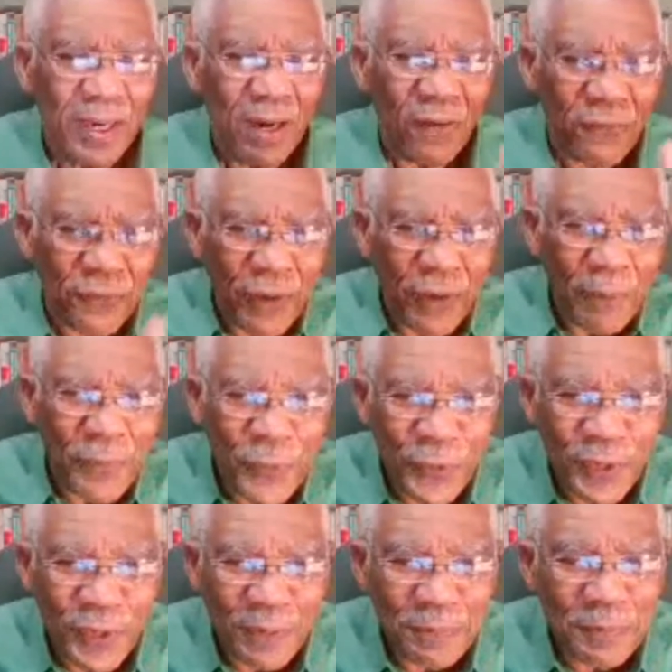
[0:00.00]
from
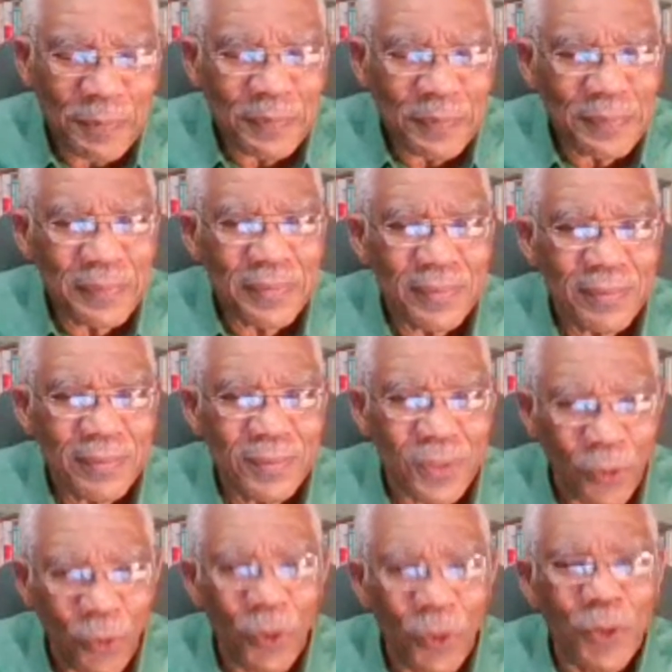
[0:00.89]
Europe, the
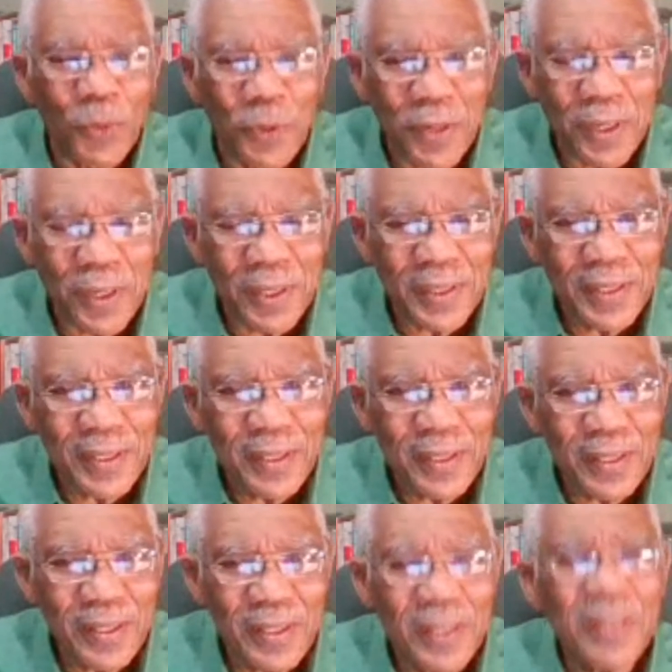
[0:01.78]
old world,
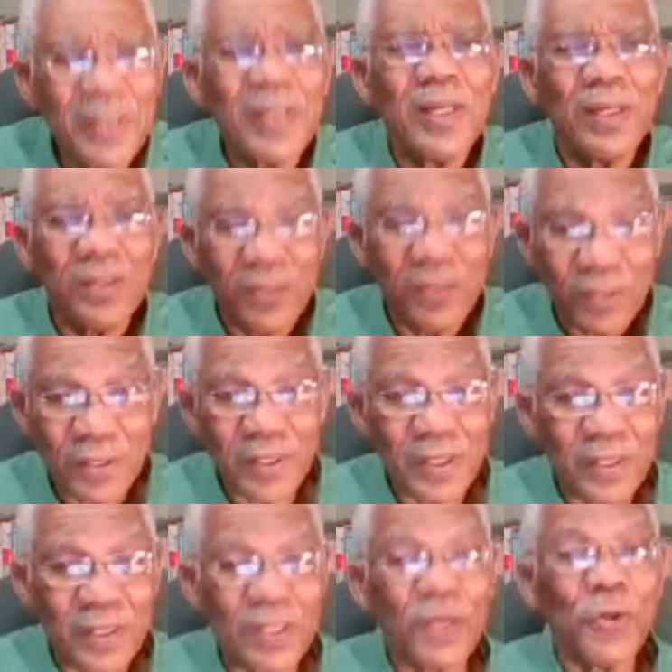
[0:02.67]
into
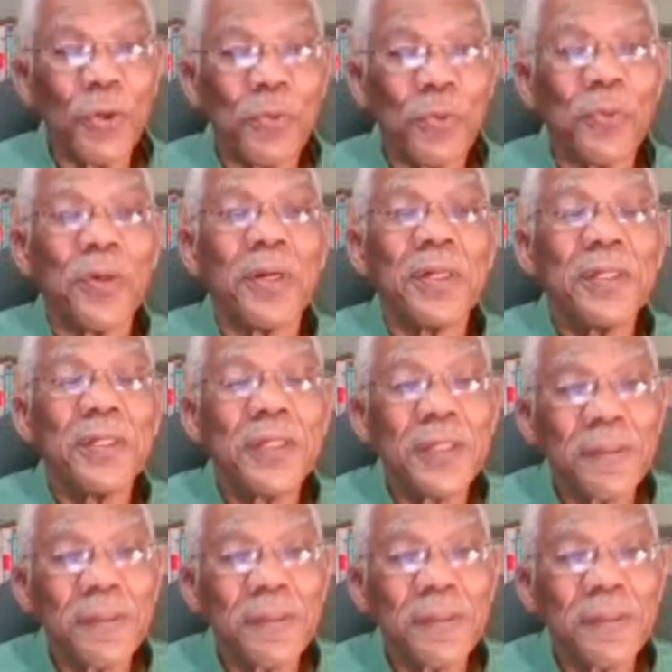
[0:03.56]
the new world.